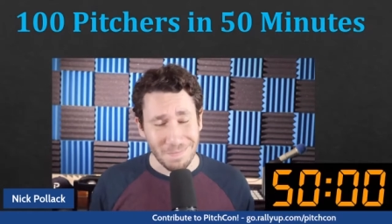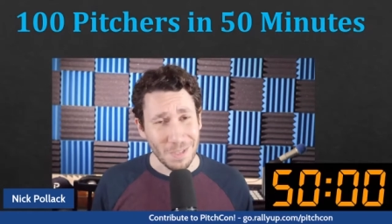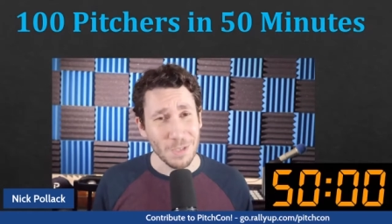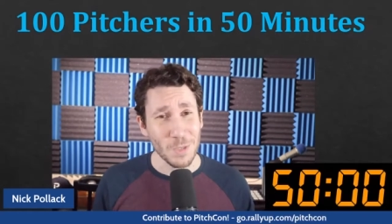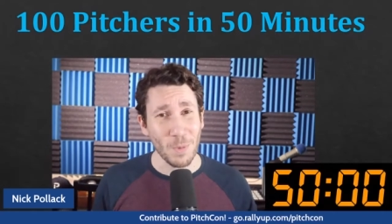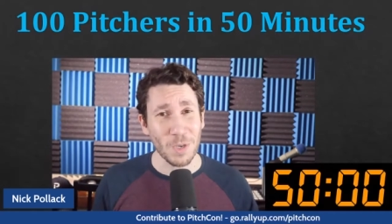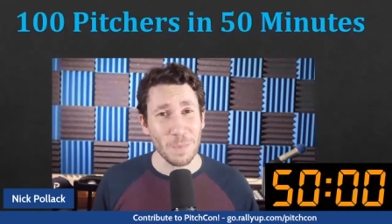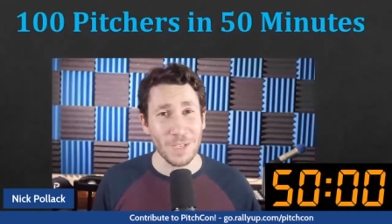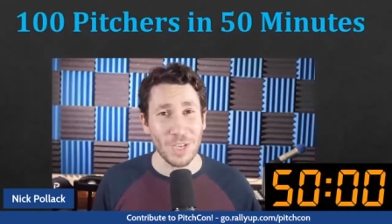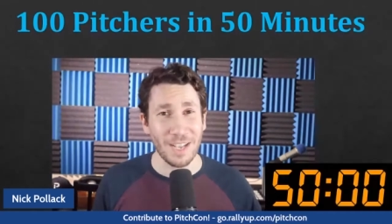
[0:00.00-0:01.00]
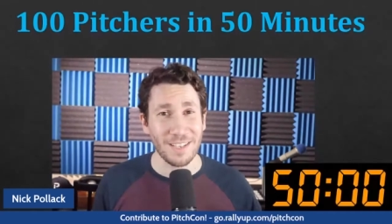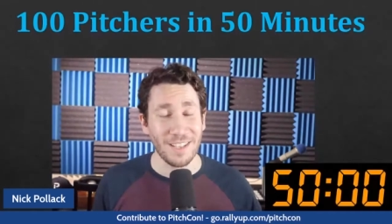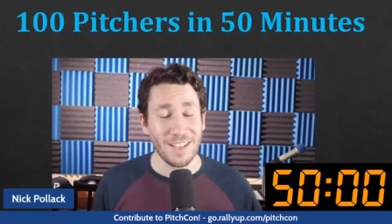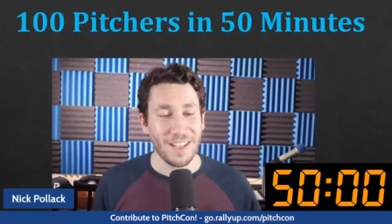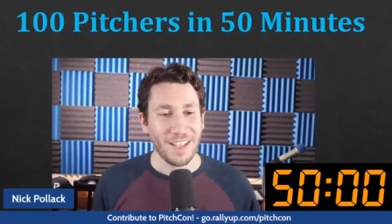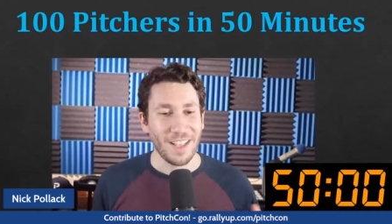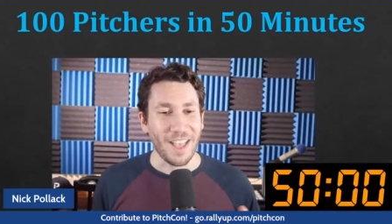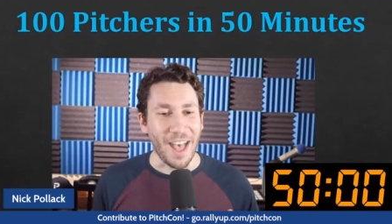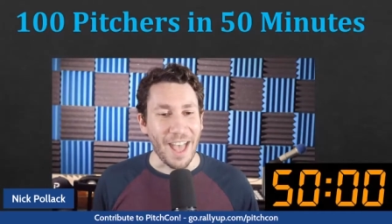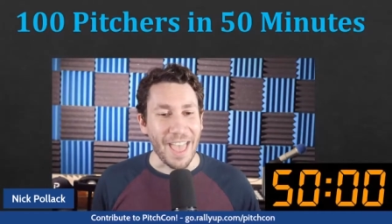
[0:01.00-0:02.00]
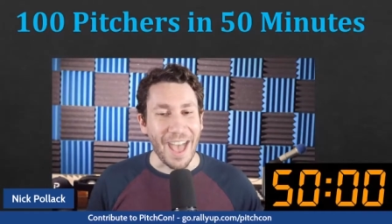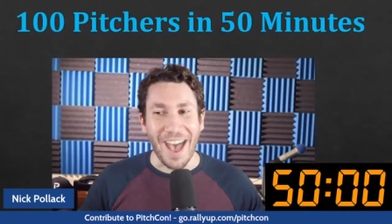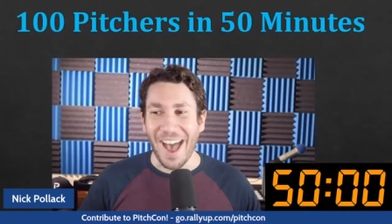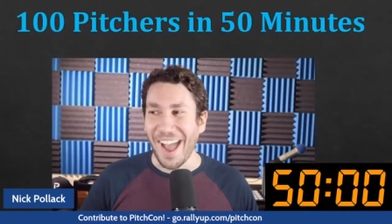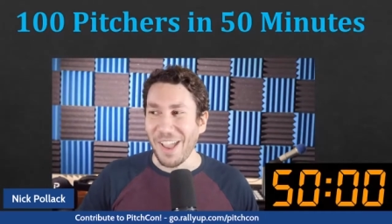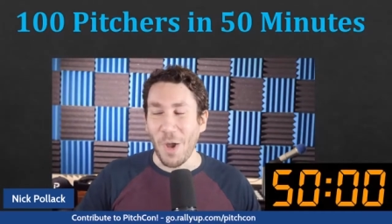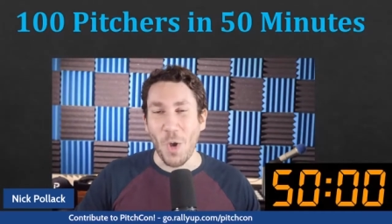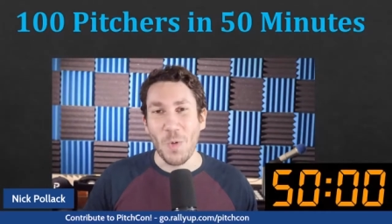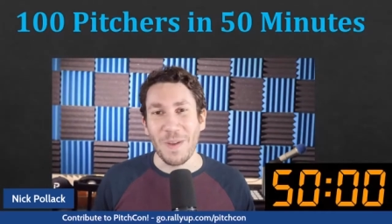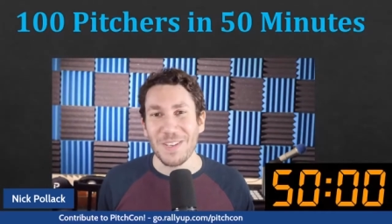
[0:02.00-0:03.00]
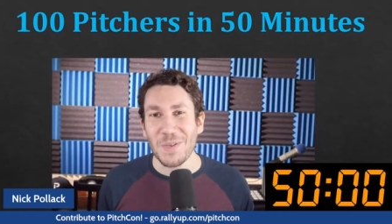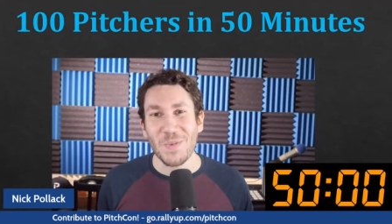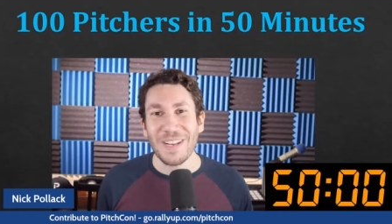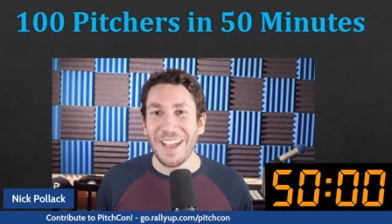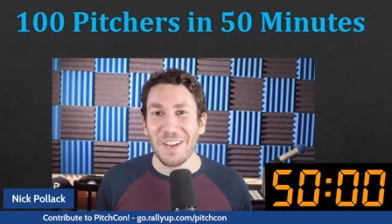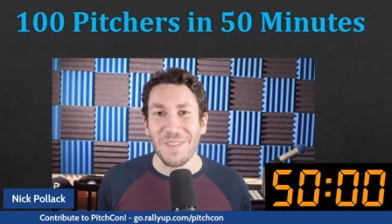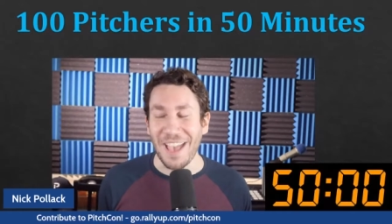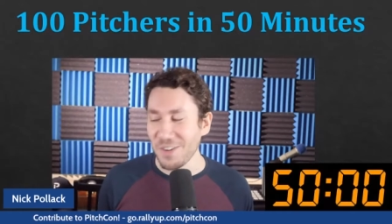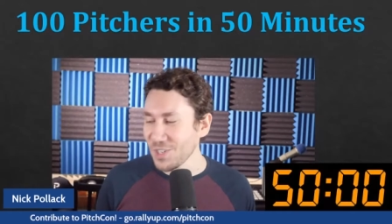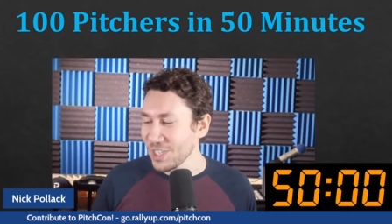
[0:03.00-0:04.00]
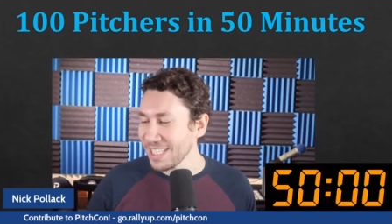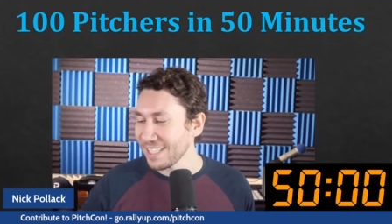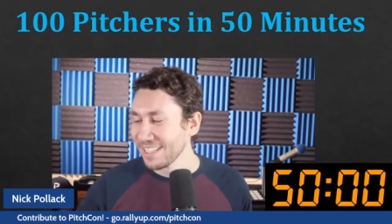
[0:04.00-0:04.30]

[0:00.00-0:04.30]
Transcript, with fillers: supporting PitchCon. Uh, I hope I don't run out of energy.